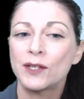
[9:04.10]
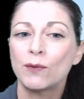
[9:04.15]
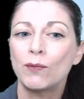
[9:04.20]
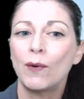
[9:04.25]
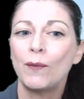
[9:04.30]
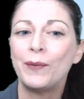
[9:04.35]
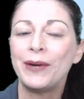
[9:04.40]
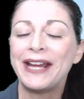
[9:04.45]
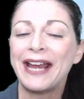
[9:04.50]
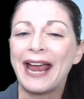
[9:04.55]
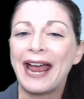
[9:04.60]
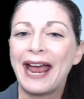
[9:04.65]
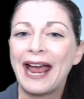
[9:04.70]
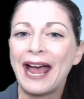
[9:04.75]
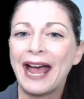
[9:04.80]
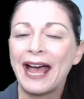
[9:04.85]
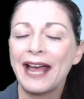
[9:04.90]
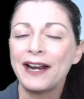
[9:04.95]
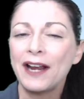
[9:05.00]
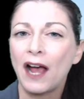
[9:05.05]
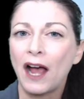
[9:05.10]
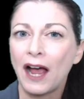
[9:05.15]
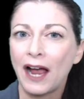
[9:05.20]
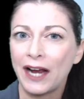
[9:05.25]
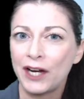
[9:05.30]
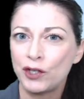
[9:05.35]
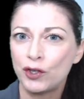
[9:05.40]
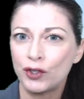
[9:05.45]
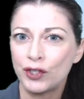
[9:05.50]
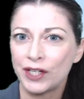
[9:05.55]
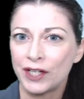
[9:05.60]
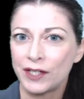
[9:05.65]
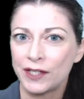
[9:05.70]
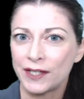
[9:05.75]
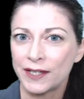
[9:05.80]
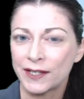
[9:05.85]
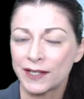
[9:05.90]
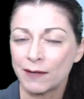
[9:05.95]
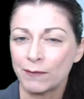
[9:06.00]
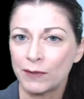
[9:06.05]
when we add hydrogen to
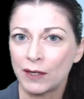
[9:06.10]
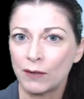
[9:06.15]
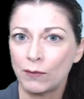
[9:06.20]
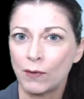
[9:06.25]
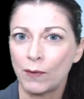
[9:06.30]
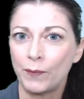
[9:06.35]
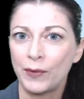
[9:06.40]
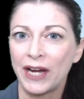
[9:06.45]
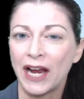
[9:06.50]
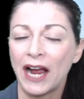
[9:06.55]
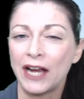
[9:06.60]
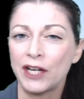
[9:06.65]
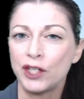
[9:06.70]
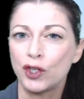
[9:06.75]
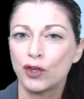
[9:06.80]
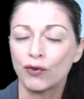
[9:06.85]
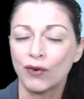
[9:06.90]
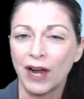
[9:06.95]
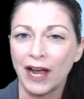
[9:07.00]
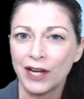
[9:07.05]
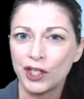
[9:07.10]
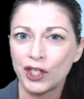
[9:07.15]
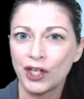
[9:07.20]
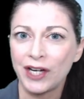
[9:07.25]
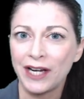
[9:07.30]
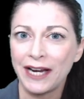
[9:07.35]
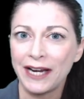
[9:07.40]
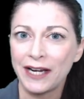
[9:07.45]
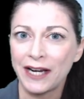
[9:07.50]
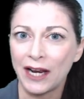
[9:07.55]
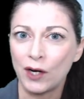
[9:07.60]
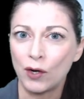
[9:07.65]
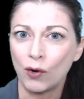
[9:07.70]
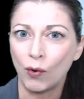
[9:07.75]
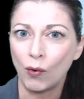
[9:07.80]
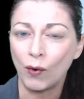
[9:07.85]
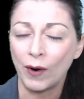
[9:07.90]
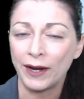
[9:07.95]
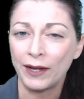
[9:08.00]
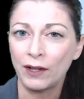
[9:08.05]
something, when we hydrogenate an
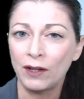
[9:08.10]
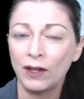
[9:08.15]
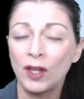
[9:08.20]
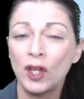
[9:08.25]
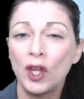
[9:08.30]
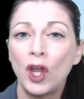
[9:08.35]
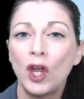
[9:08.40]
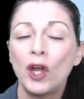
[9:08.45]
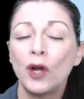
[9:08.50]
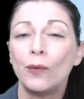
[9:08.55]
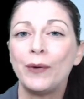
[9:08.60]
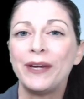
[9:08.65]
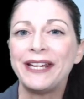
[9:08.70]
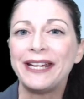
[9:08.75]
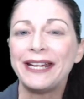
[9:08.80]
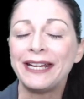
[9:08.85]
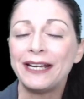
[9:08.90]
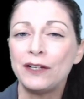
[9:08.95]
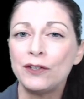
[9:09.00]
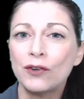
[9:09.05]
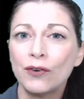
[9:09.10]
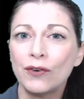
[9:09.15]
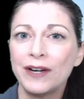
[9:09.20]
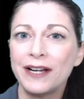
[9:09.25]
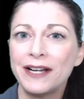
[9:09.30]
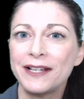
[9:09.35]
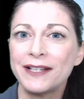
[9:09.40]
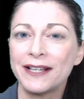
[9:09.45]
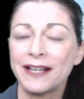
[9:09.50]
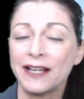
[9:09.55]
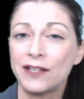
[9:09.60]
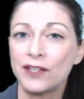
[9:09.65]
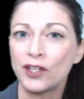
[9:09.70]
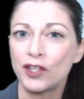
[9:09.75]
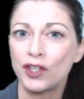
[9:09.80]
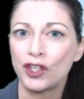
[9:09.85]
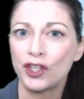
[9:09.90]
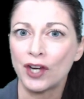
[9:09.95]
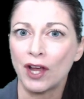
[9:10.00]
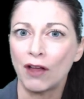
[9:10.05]
oil, we increase its
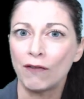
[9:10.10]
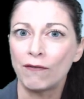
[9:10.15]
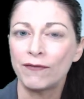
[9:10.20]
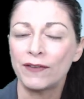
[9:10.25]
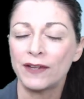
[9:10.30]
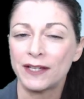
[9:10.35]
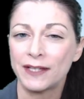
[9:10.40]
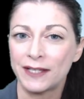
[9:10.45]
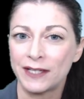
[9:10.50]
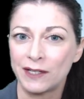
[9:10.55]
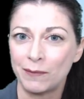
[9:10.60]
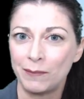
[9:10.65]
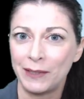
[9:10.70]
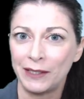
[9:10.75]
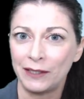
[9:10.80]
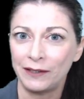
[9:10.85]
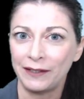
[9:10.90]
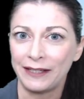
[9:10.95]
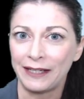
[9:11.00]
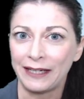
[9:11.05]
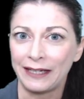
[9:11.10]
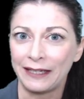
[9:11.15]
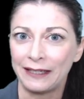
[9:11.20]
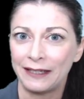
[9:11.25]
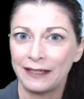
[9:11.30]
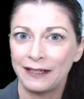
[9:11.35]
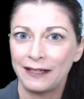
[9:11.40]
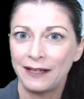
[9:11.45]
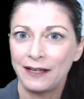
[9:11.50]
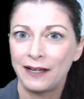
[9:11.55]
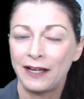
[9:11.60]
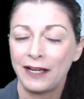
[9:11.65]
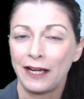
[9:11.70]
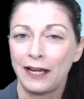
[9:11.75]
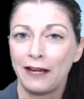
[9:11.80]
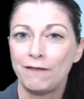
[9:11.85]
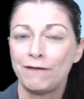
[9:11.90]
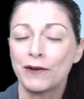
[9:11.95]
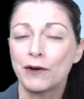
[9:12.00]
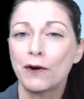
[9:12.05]
shelf stability.
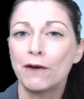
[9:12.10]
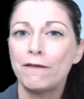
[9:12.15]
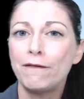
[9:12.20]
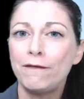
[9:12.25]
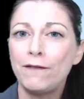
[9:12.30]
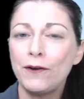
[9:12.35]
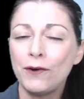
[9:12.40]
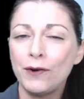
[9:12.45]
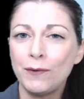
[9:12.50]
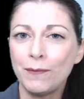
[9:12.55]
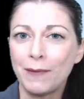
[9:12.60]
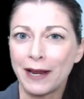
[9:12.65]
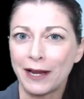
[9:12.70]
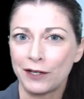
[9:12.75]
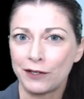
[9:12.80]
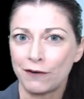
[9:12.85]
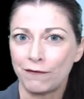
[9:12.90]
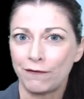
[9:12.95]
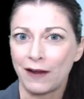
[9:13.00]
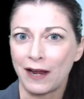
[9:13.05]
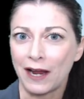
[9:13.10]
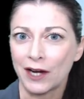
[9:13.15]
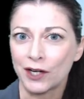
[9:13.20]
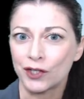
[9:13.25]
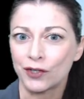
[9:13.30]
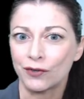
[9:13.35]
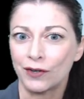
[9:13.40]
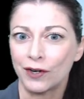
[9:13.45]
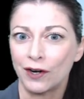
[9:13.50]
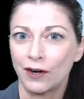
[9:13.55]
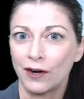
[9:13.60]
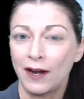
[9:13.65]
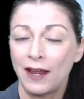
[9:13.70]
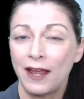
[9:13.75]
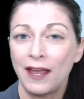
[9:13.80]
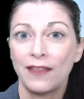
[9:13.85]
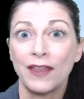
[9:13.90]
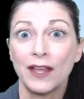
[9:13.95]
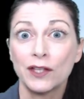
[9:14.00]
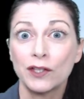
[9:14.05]
If you're a food manufacturer,
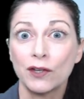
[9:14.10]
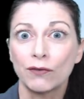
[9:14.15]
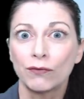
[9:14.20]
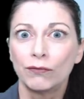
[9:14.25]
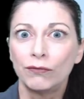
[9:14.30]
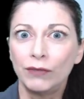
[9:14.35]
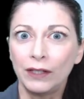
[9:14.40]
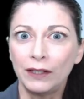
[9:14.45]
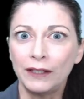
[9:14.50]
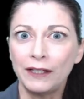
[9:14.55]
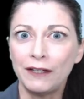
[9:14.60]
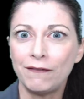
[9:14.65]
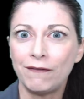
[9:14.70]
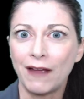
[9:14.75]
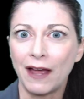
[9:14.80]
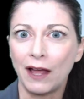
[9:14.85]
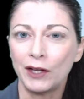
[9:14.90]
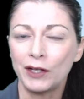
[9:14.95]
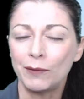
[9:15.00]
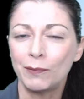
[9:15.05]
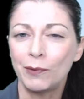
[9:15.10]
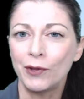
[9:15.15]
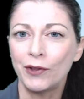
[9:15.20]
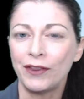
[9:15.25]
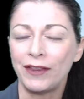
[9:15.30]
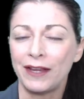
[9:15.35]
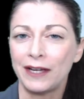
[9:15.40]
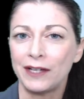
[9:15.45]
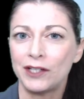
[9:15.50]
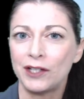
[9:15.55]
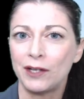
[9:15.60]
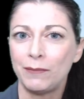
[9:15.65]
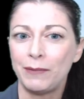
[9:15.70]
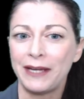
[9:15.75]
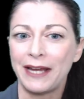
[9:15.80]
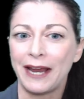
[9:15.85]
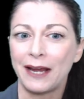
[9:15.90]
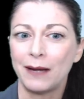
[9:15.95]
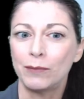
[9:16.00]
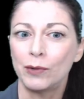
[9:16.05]
that's a really valuable thing to be
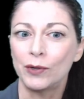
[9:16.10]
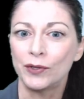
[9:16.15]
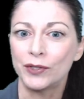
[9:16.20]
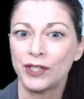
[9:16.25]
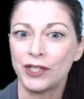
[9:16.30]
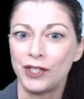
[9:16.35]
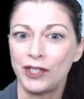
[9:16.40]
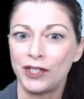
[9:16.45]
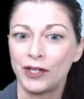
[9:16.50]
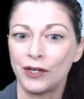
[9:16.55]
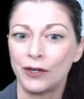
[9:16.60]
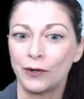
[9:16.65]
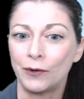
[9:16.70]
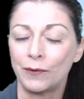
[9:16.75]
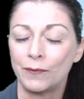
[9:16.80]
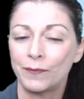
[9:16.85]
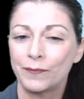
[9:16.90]
able to do.